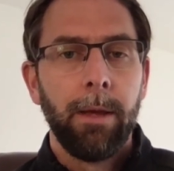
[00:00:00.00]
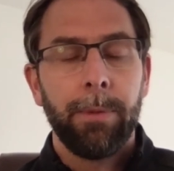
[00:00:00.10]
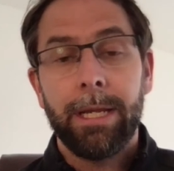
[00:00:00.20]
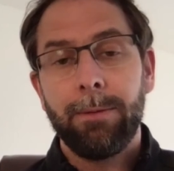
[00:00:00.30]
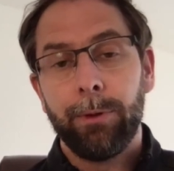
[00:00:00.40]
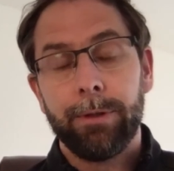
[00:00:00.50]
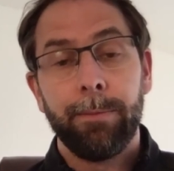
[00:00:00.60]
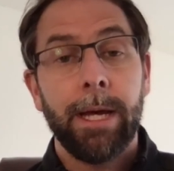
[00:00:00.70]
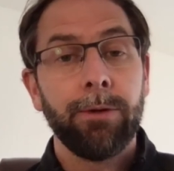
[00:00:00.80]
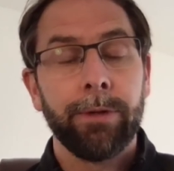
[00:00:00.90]
But it would
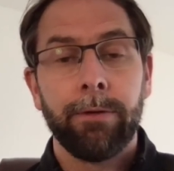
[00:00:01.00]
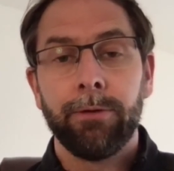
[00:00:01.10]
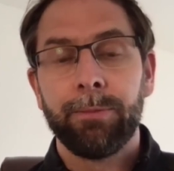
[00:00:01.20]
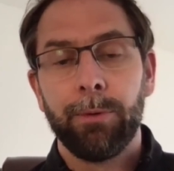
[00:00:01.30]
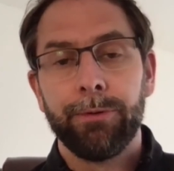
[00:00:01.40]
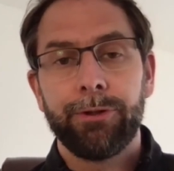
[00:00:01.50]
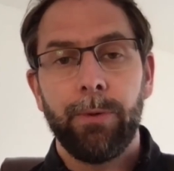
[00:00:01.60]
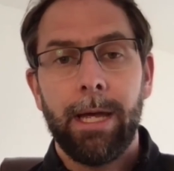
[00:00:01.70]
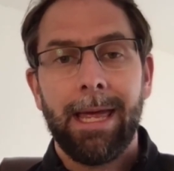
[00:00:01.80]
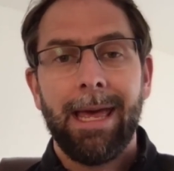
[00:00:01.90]
depend on their response
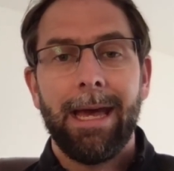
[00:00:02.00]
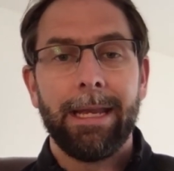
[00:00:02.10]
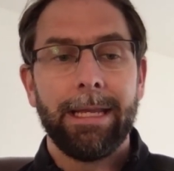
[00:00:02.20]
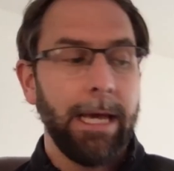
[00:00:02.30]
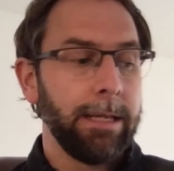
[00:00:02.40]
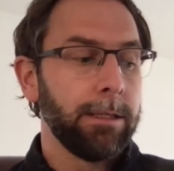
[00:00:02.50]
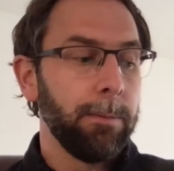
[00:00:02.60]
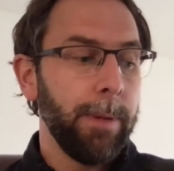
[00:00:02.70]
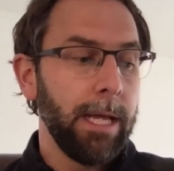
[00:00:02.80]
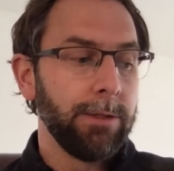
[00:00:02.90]
to it and again,
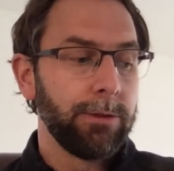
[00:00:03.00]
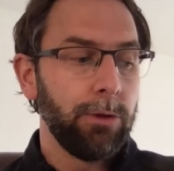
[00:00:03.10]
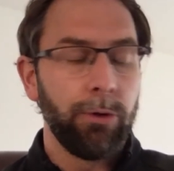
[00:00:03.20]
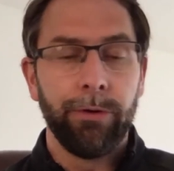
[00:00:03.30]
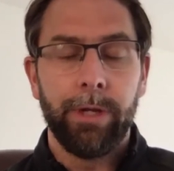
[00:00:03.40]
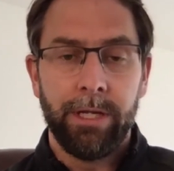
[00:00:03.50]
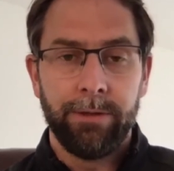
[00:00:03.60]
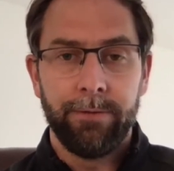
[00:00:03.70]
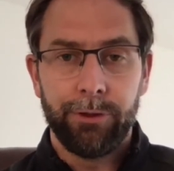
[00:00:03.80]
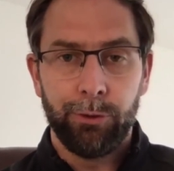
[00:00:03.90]
depends on
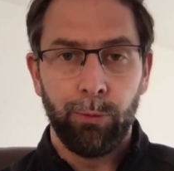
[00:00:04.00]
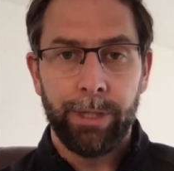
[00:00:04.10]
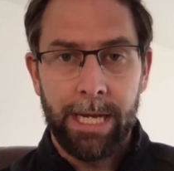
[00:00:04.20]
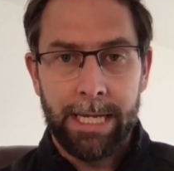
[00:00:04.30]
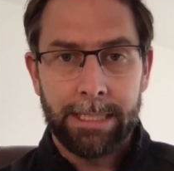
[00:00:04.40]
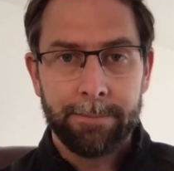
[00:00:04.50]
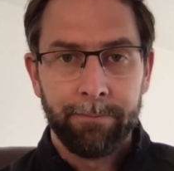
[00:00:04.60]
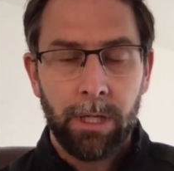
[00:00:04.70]
individual need.